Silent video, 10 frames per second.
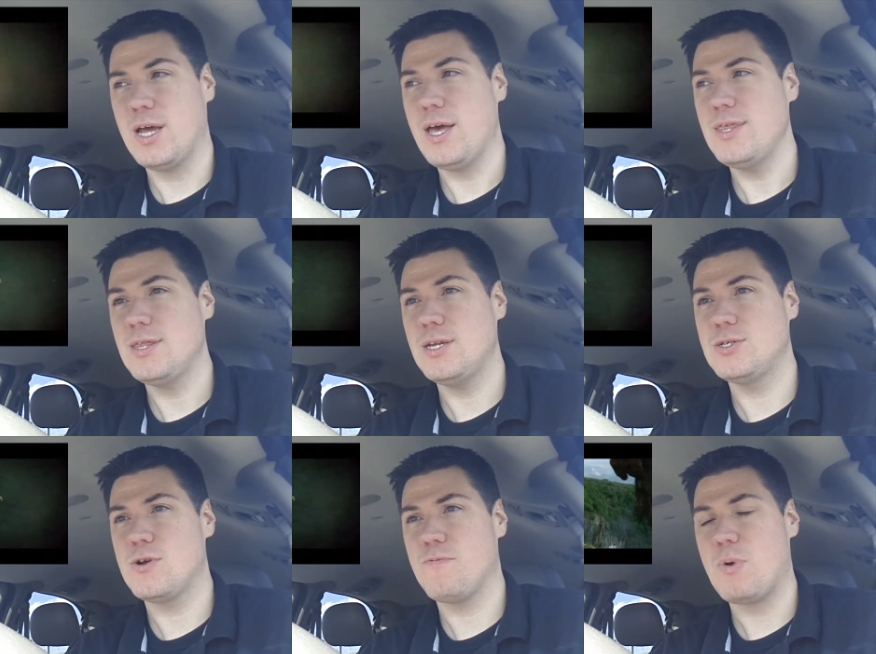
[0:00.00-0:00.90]
I, think they
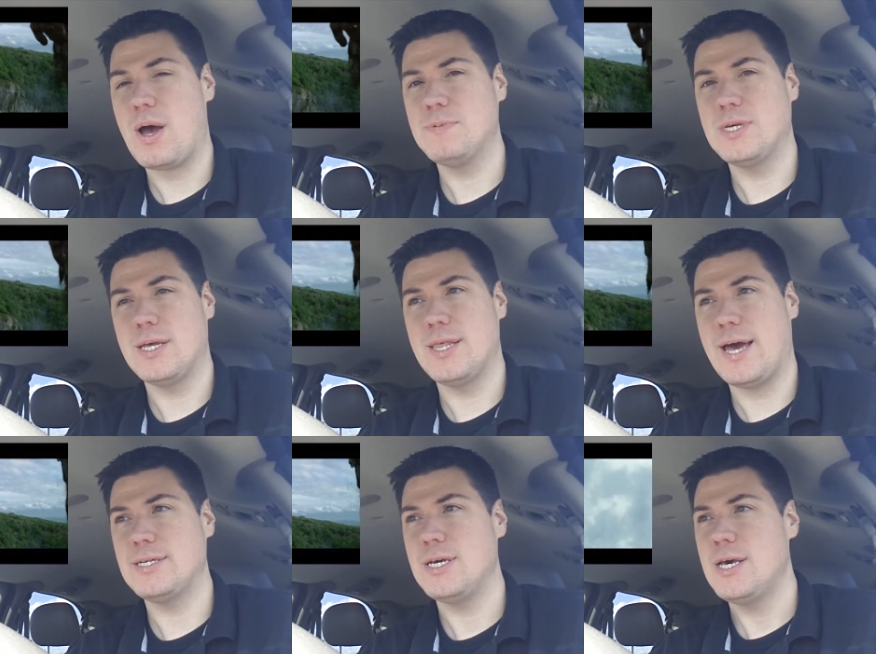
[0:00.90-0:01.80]
deserve props on
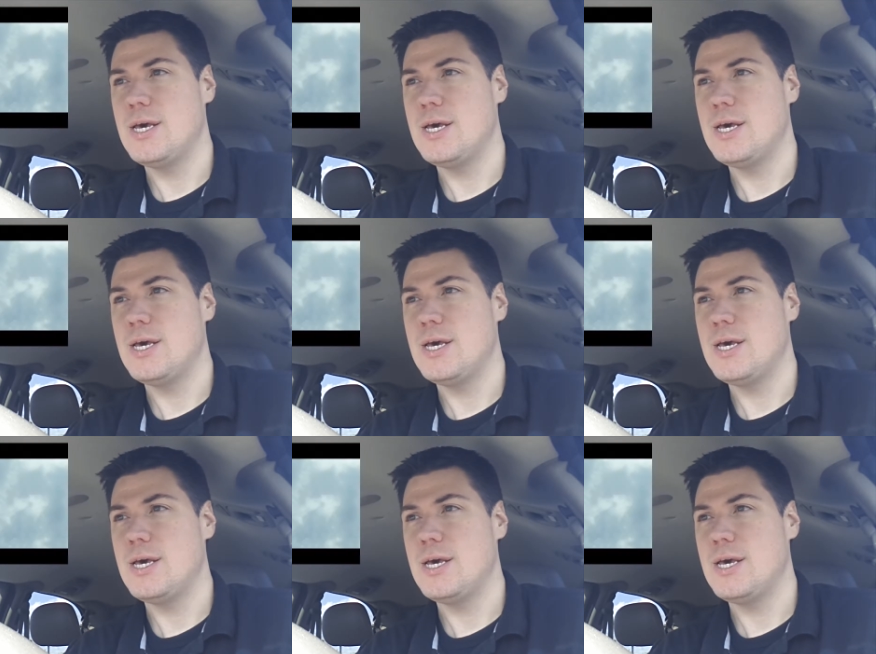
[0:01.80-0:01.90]
that.